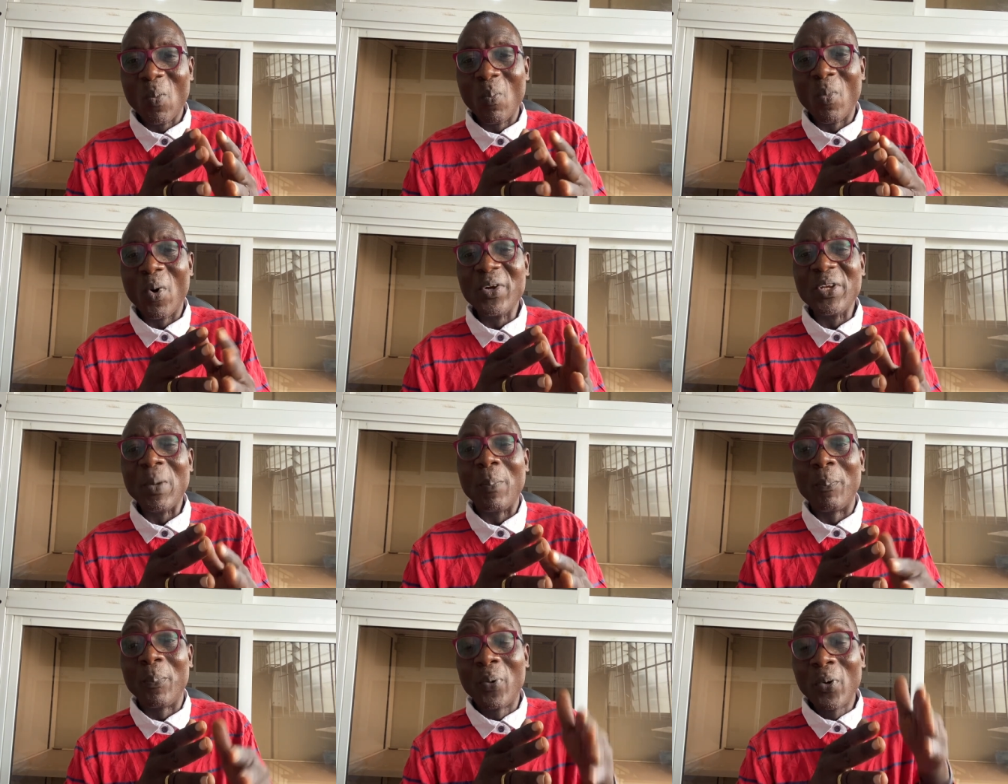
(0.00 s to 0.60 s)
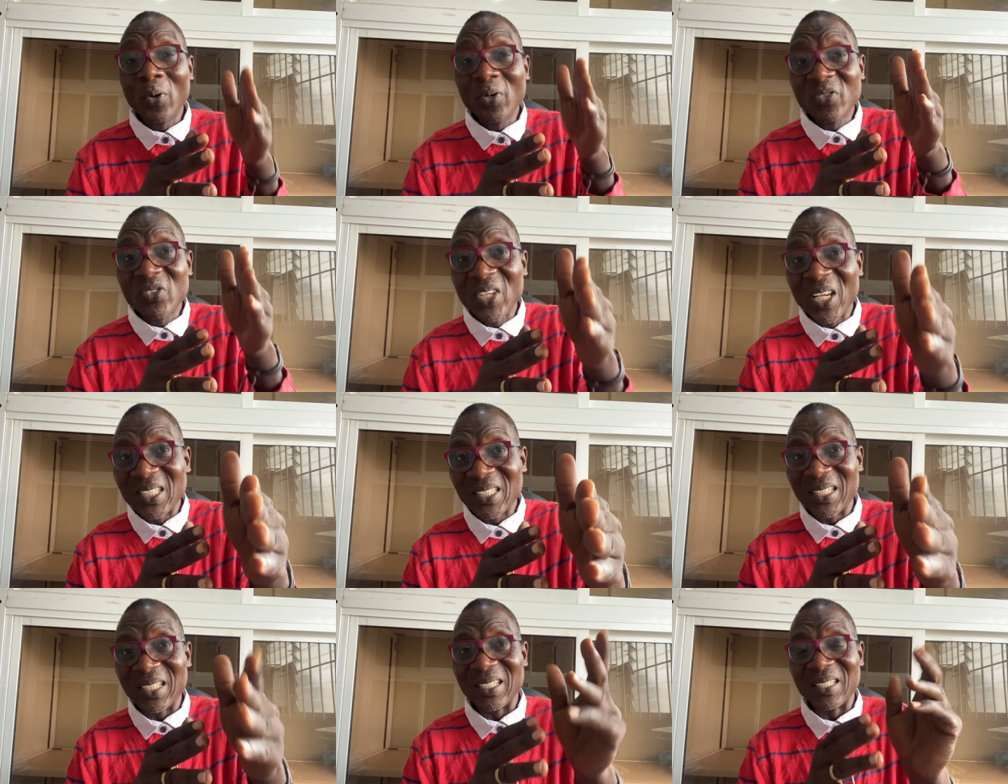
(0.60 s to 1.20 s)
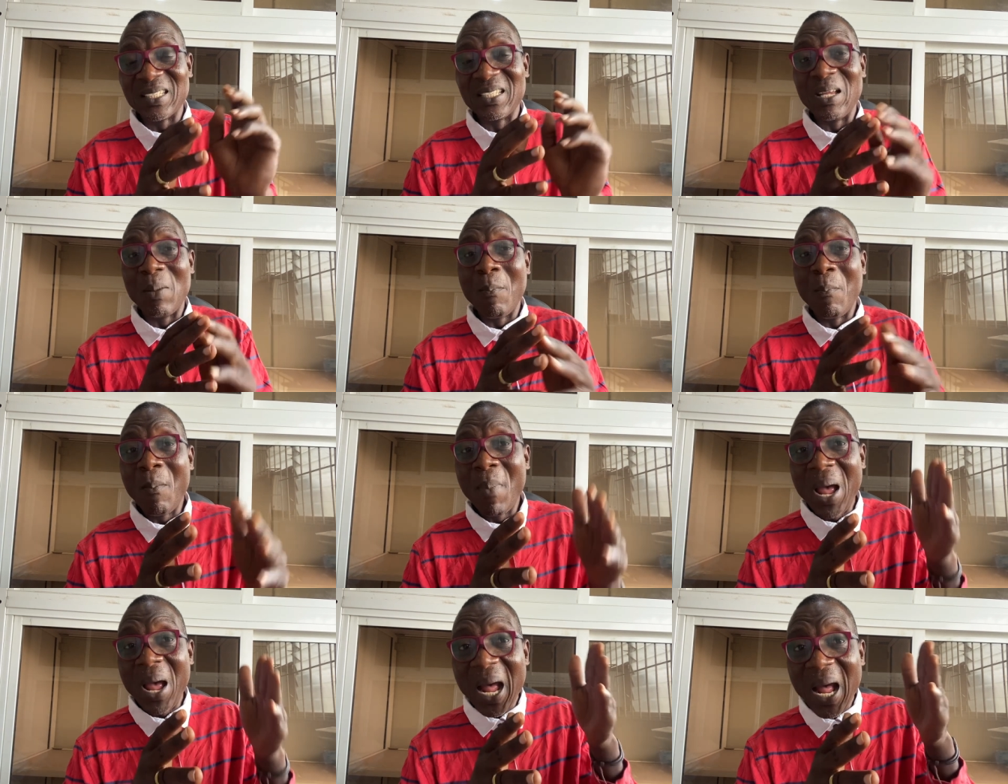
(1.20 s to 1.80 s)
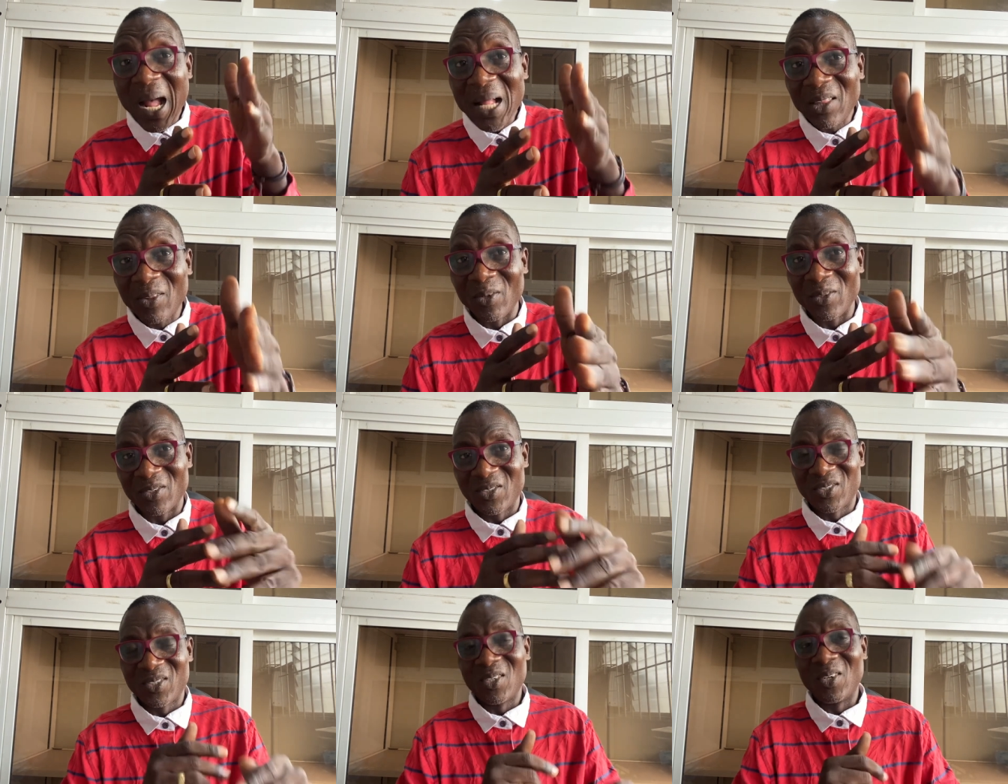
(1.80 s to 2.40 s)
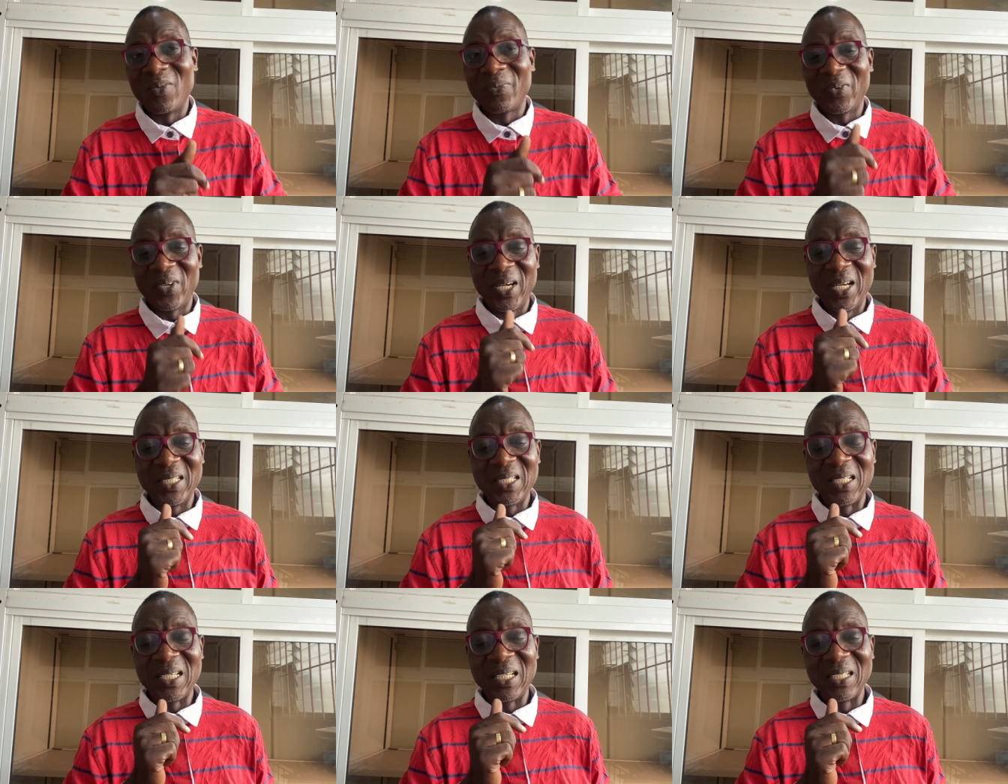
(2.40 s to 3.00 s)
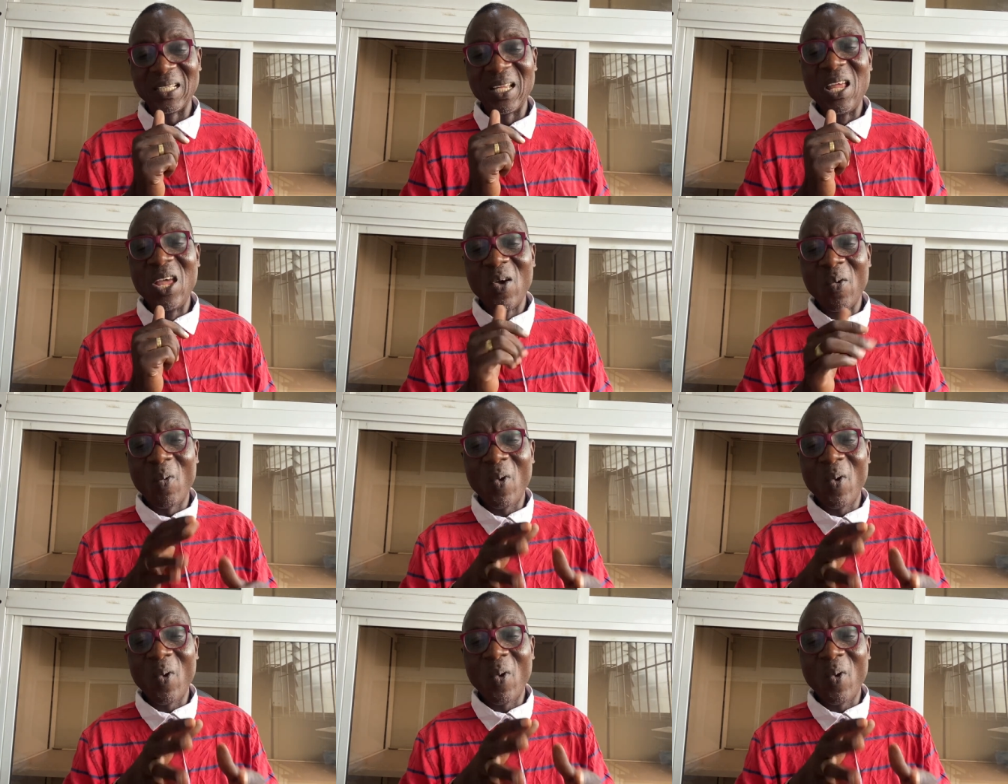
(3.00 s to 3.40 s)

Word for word: but the processes, the methods of creating it.